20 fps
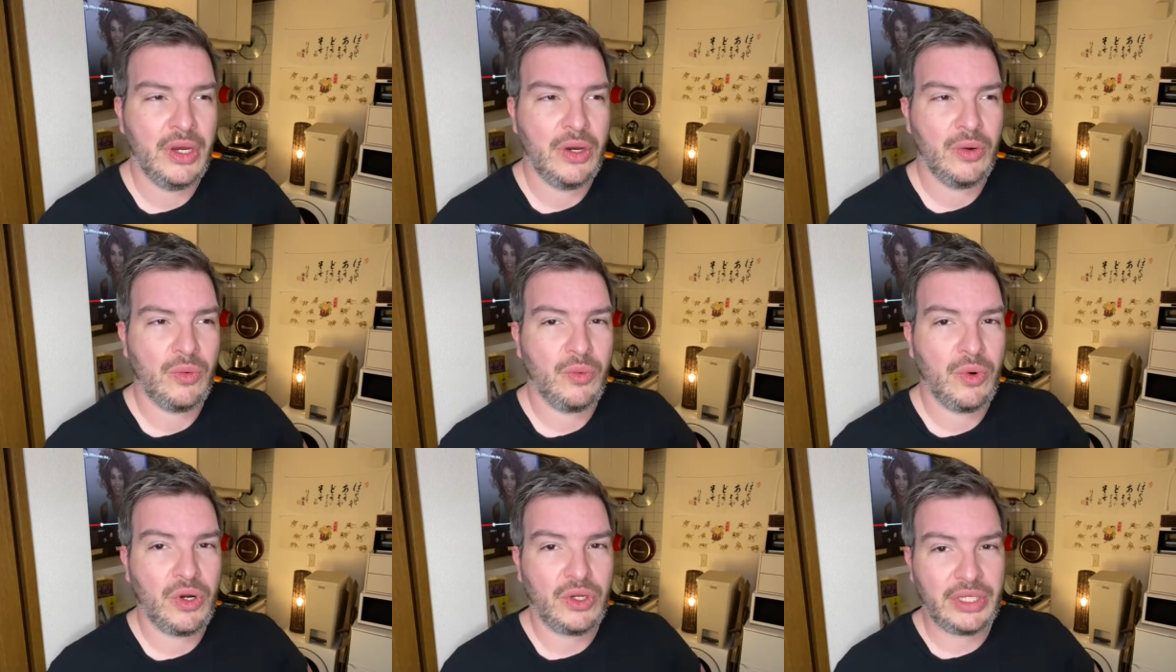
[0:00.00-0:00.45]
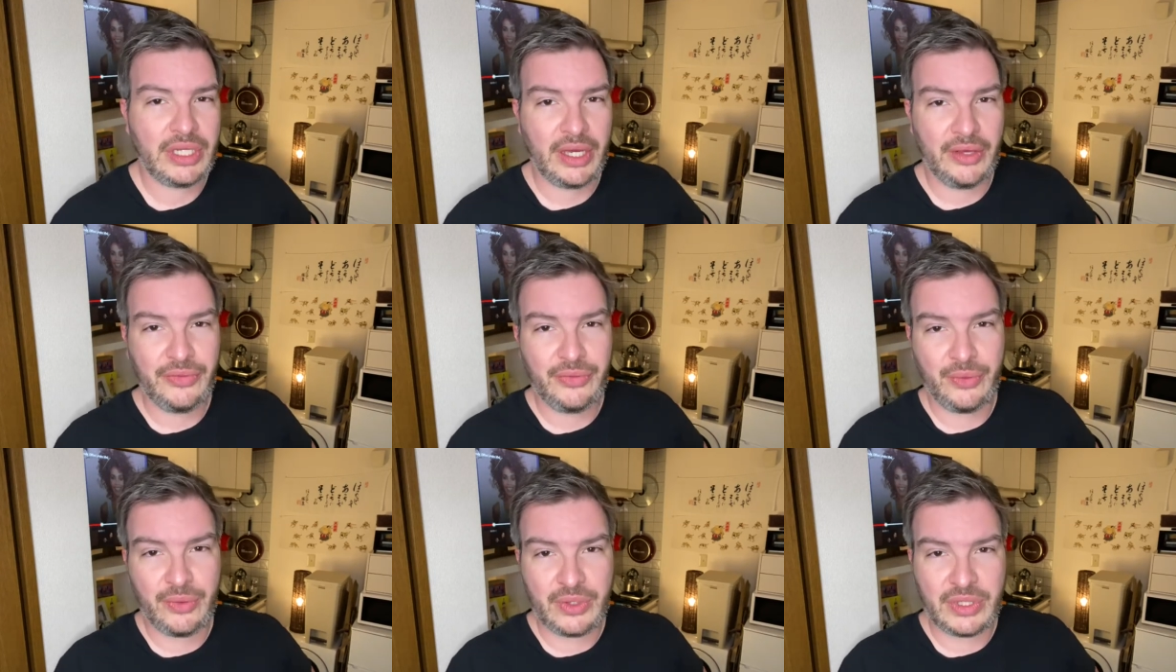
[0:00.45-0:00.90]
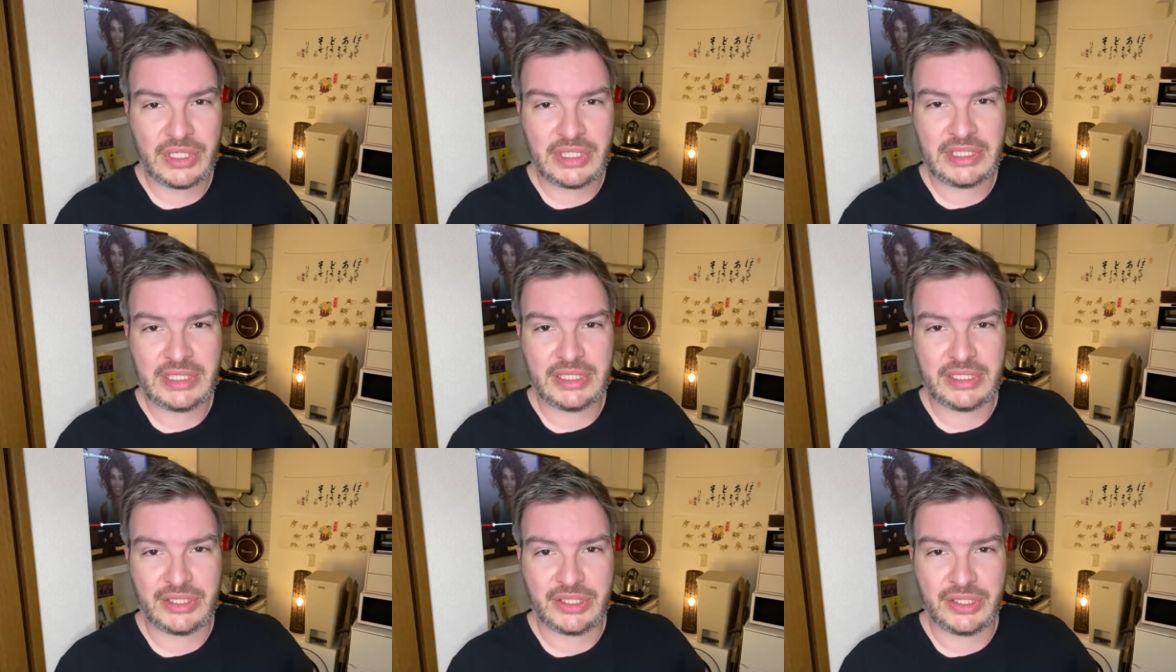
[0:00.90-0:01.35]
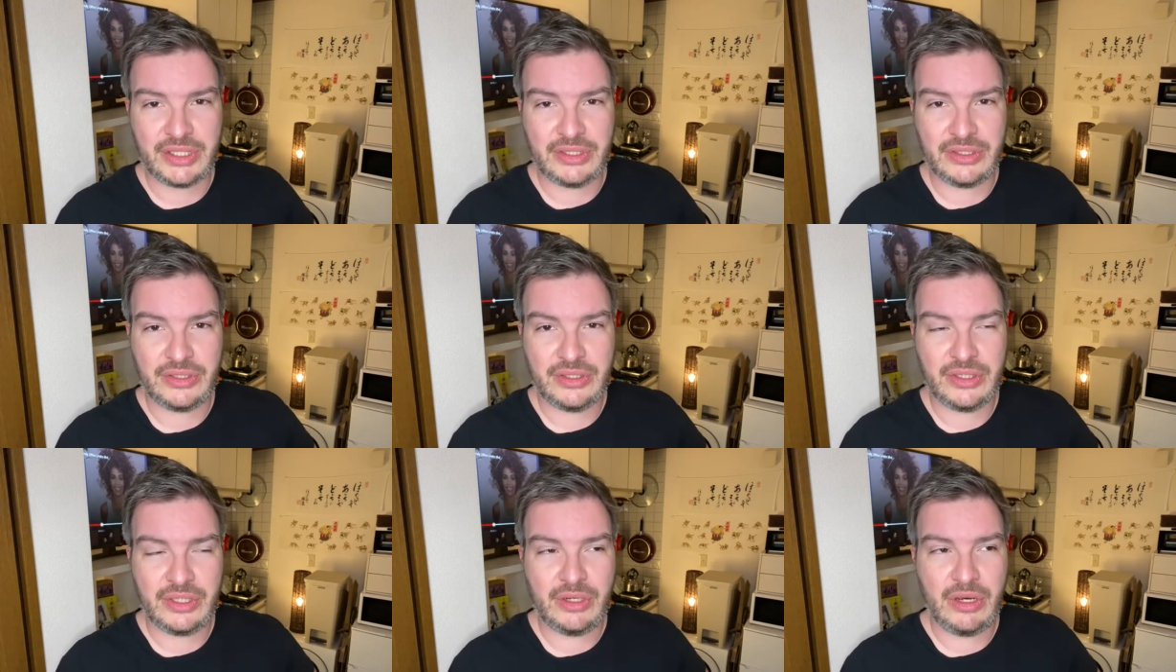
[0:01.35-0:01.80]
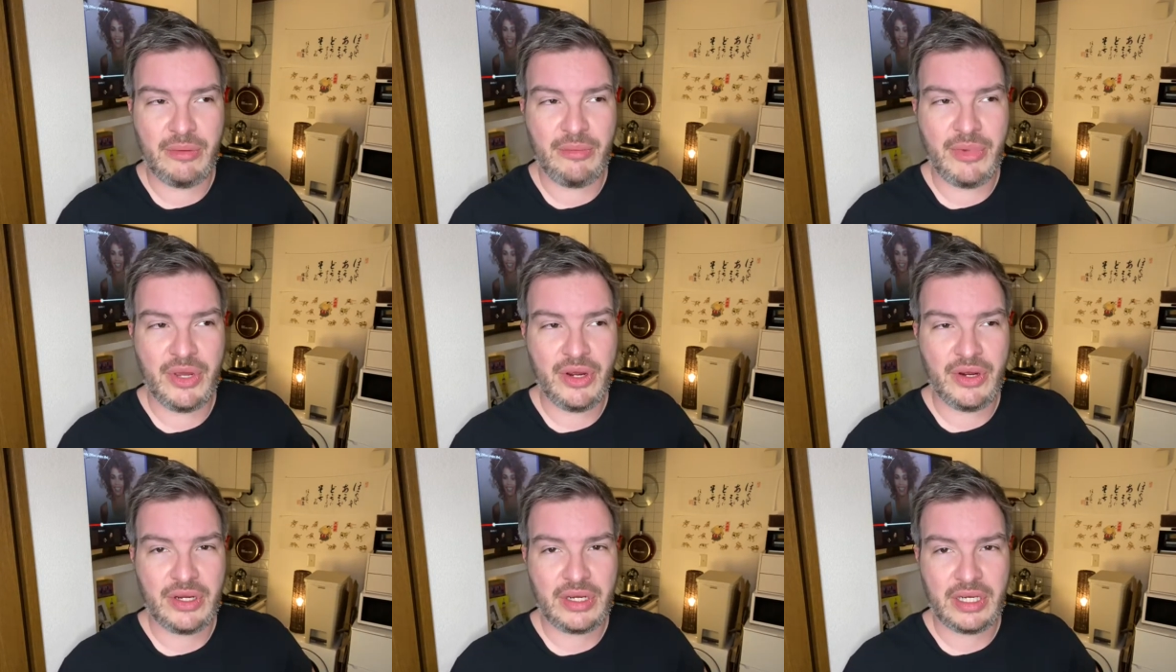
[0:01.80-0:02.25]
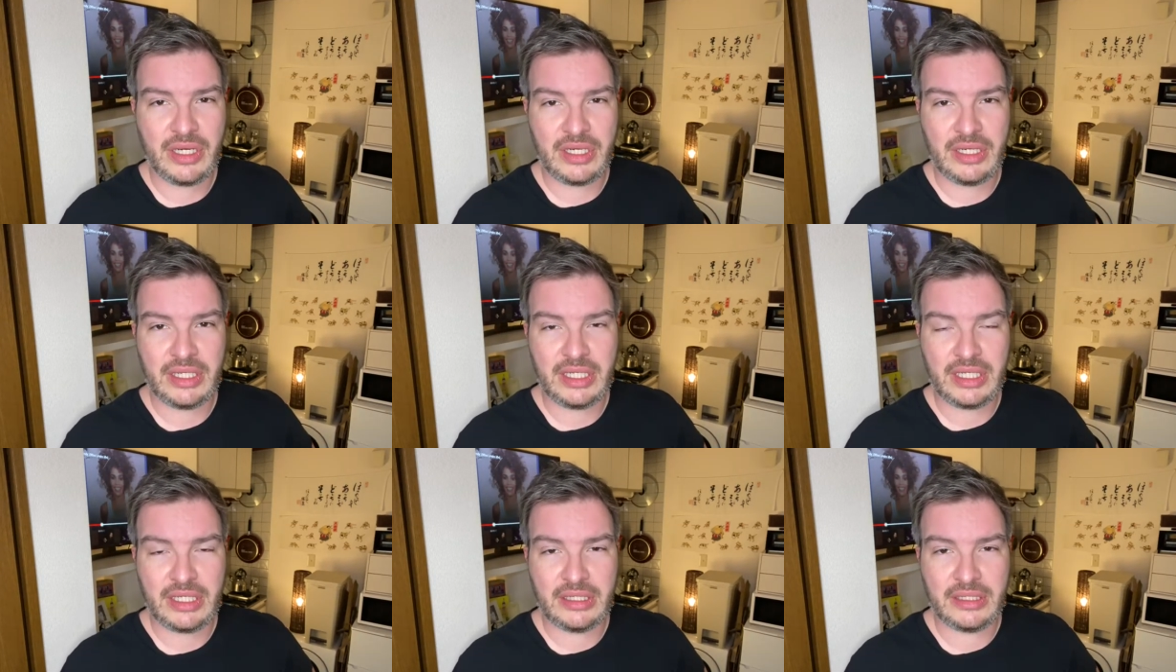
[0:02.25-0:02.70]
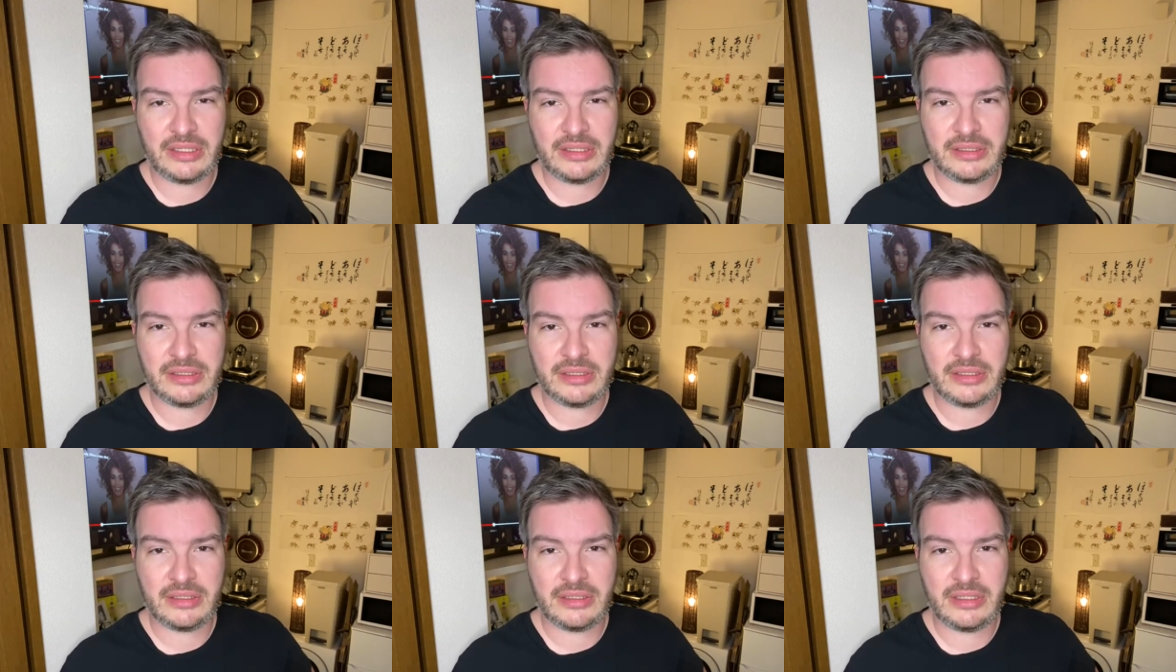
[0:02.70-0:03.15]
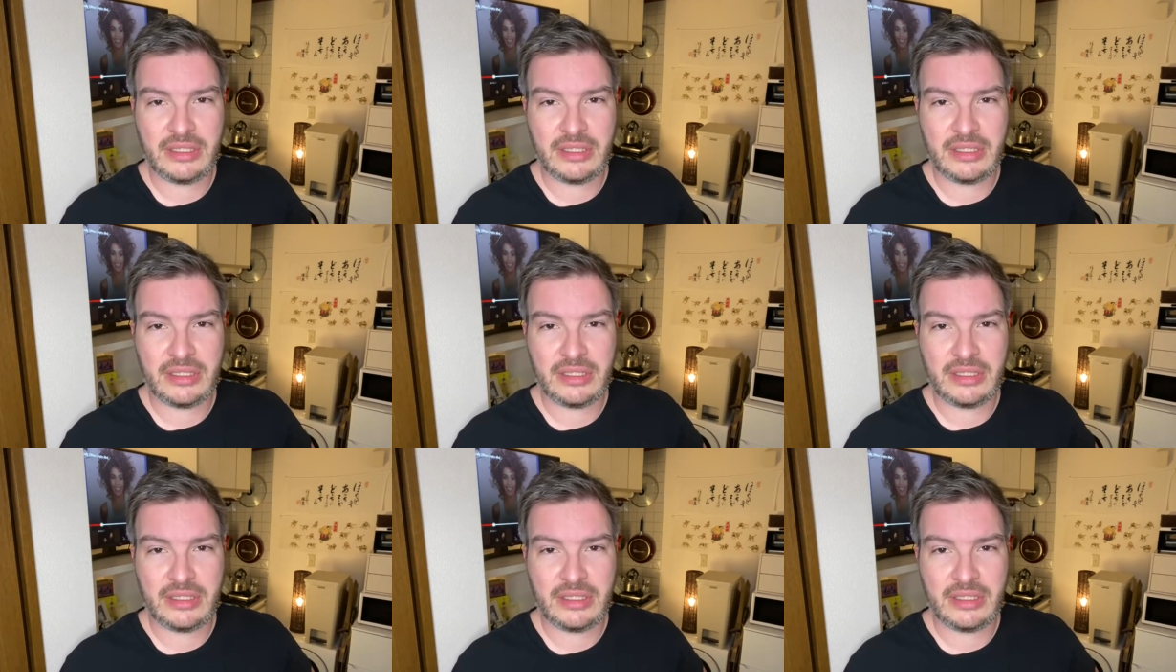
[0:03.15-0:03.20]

World Health Organization. You know, America is